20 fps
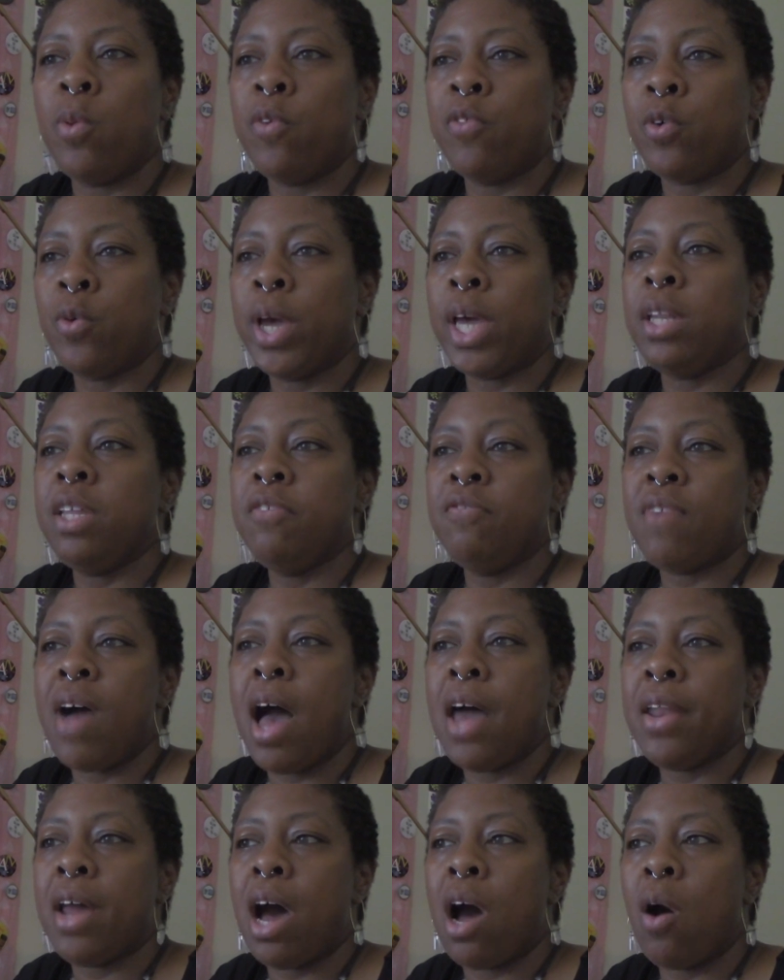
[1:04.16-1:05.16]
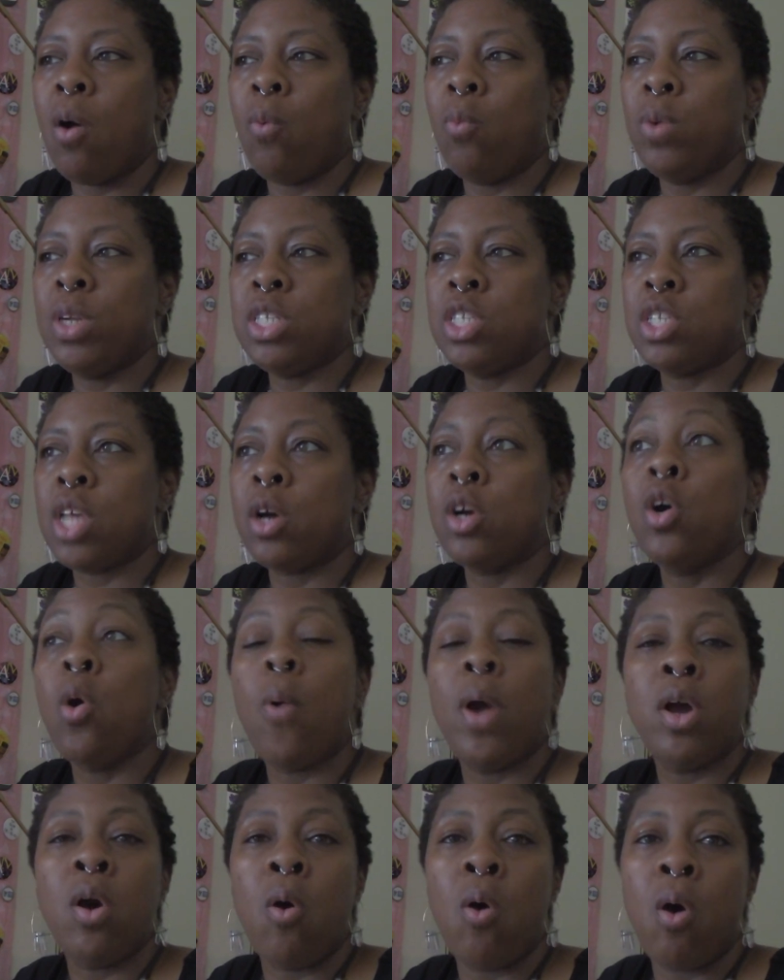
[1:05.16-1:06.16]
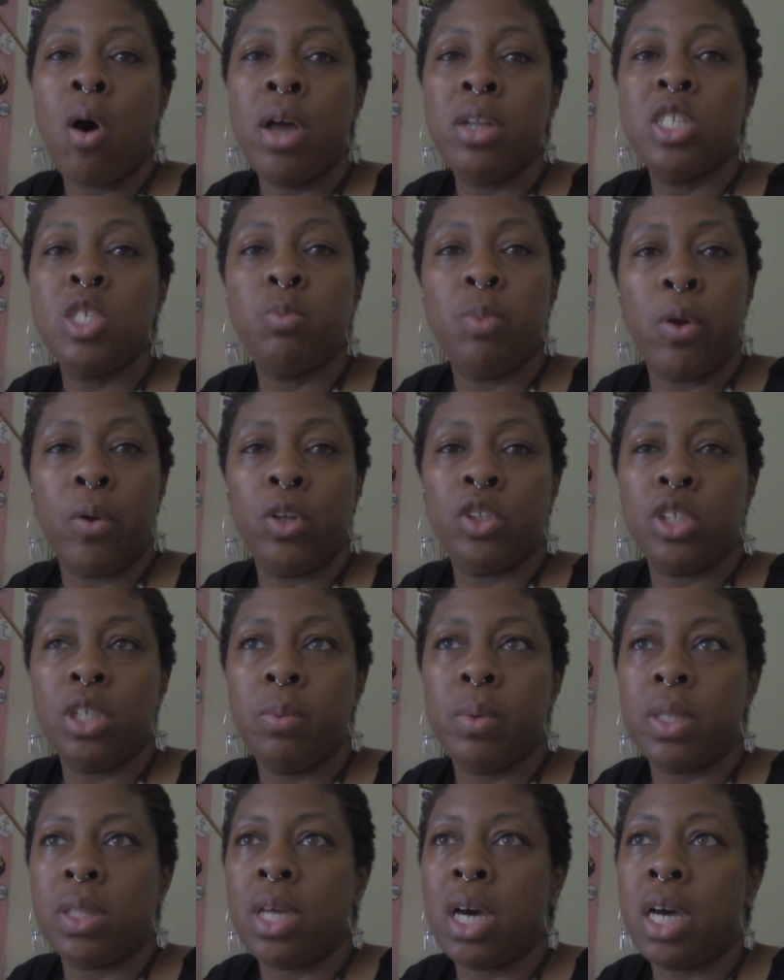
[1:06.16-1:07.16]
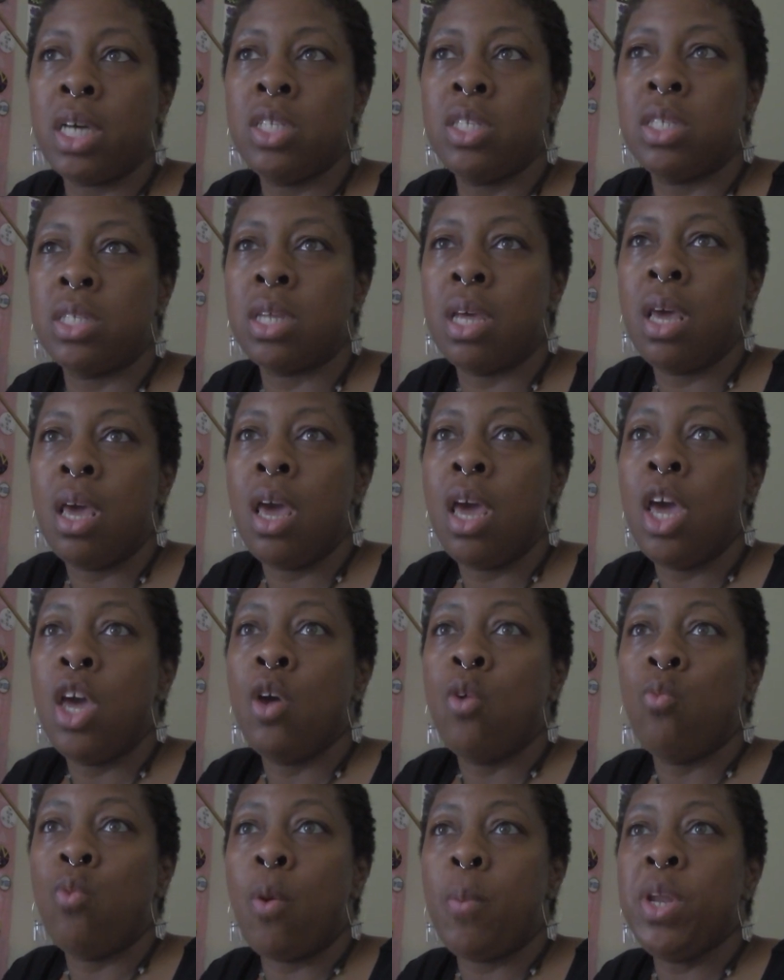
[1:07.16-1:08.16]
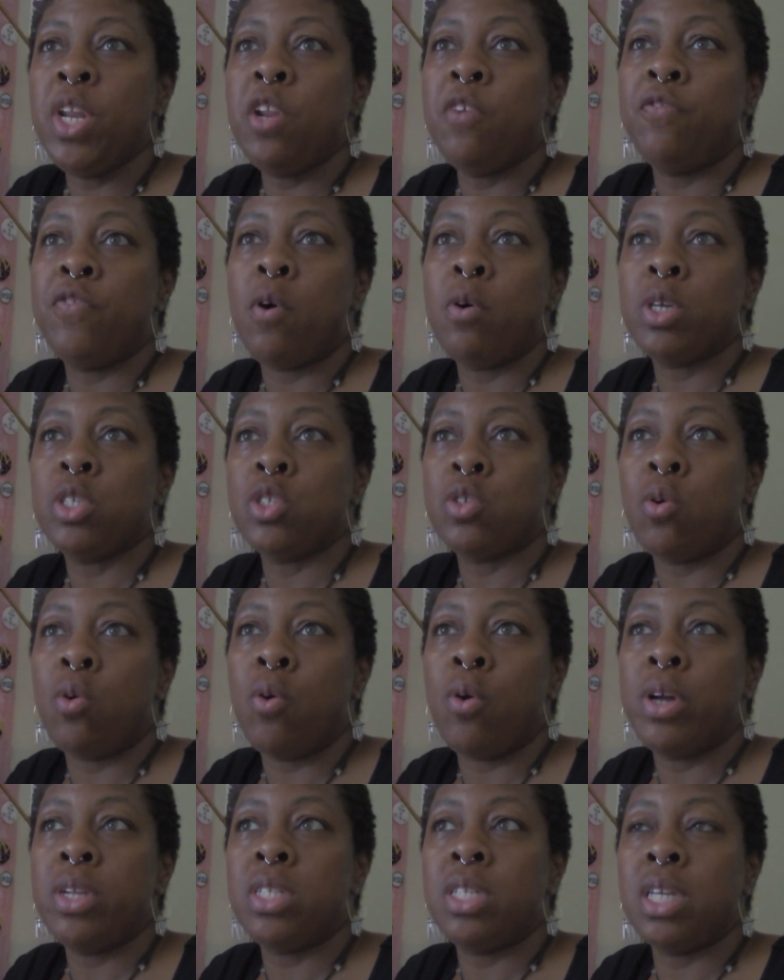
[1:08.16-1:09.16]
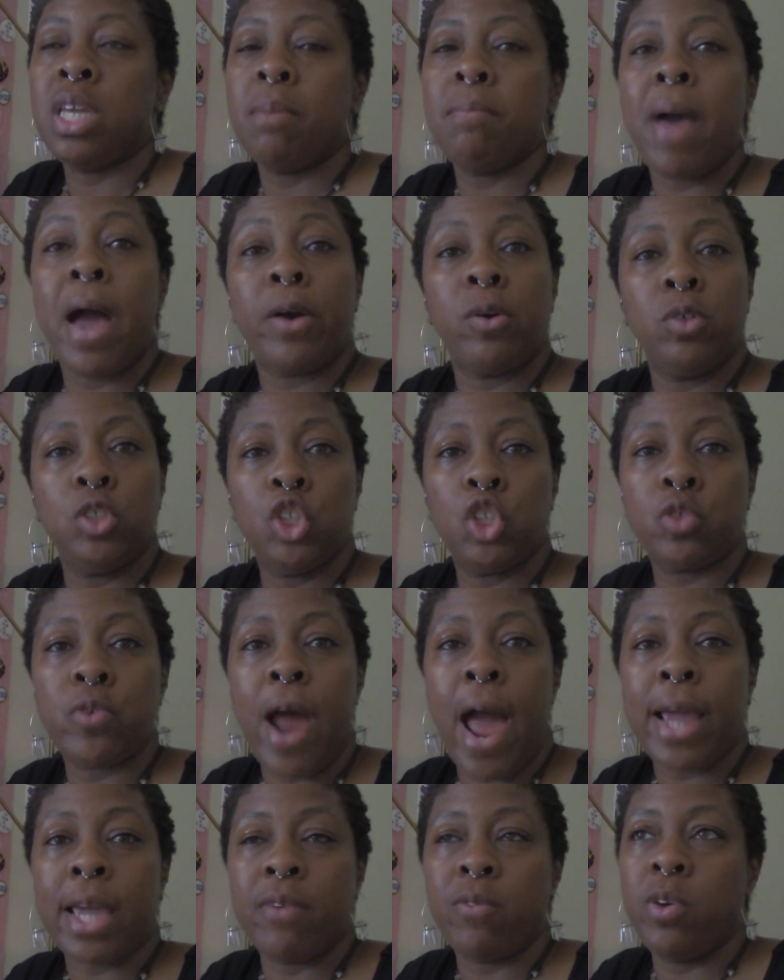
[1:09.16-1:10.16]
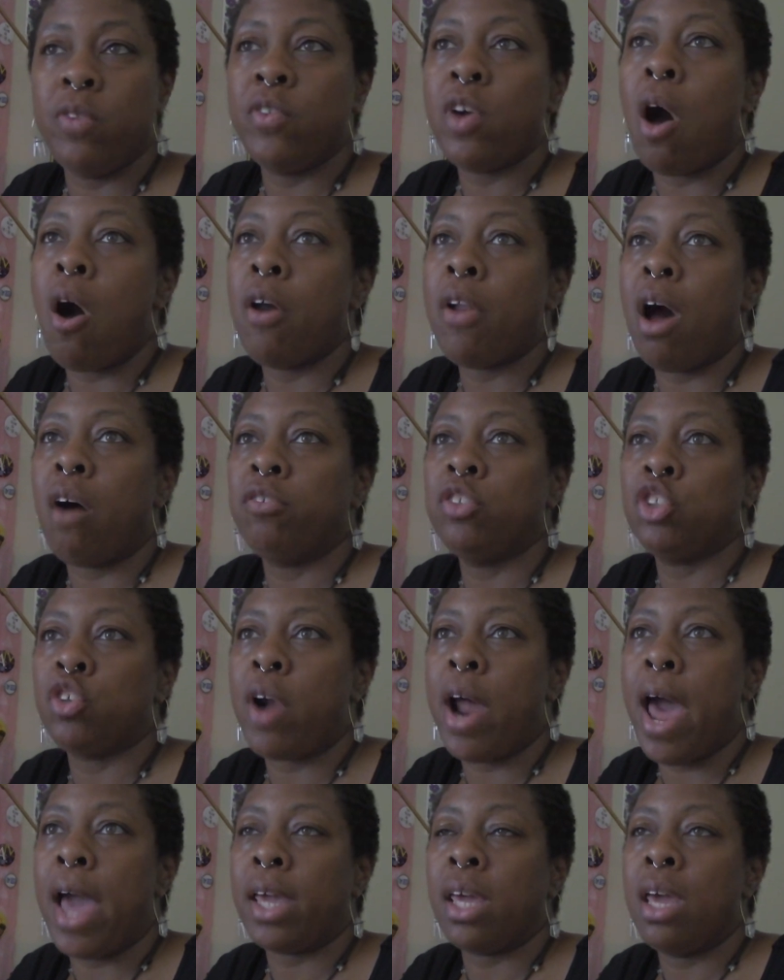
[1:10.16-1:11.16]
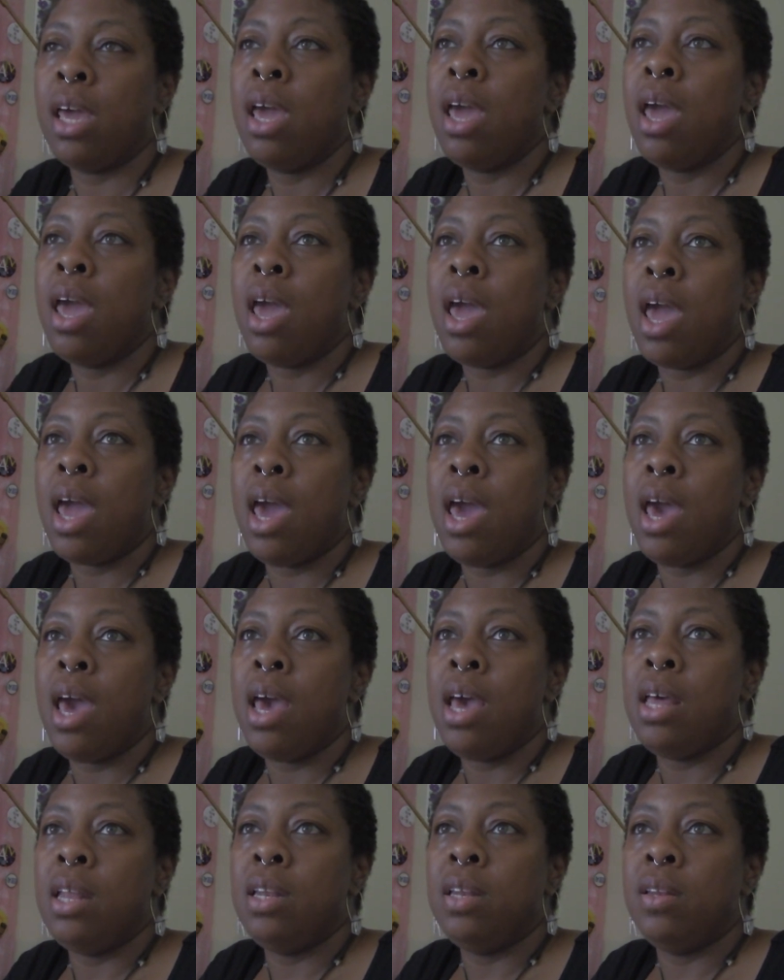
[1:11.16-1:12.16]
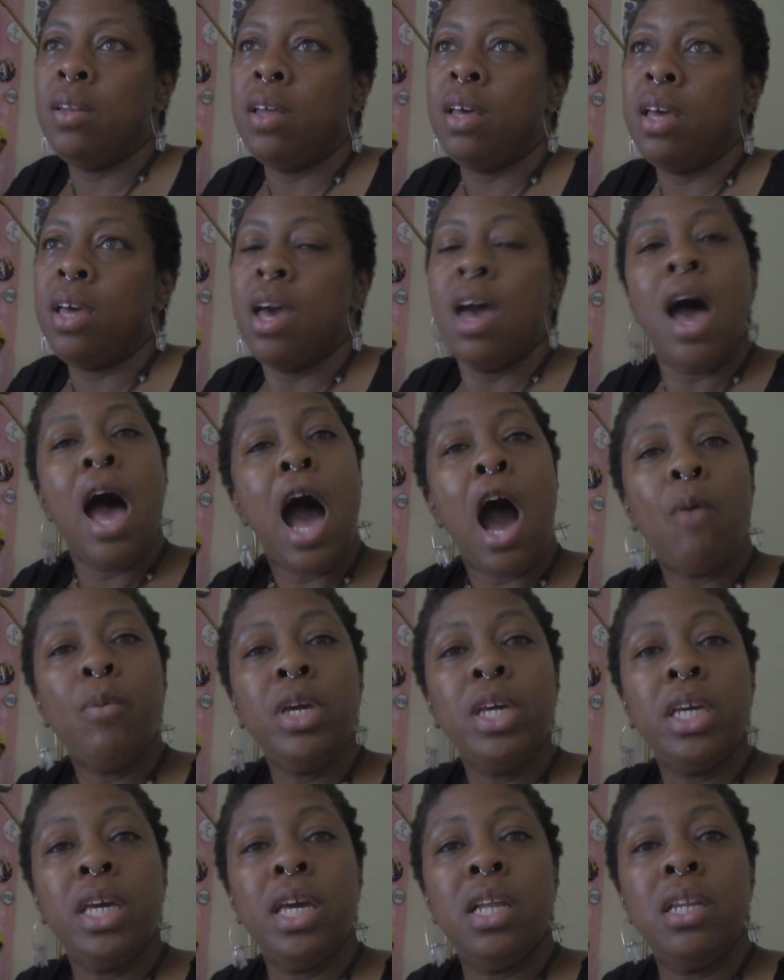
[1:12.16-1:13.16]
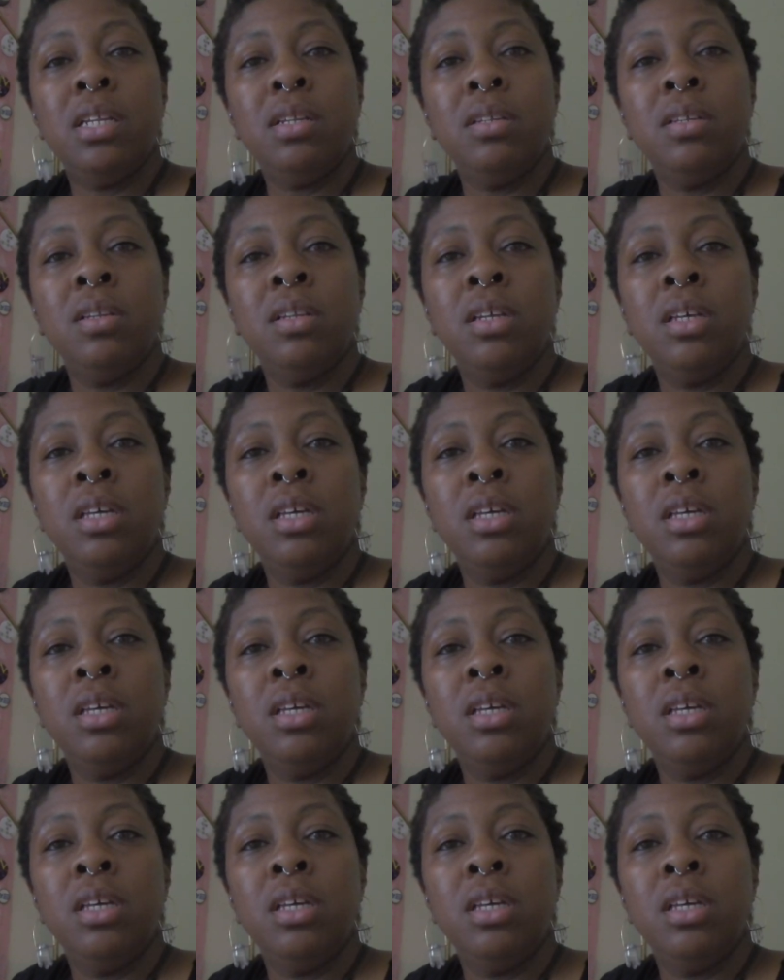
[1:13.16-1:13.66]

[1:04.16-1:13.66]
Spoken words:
quickly find out what's going on spiritually with us, what we need to focus on to get back on track if we've gone off track, and how we can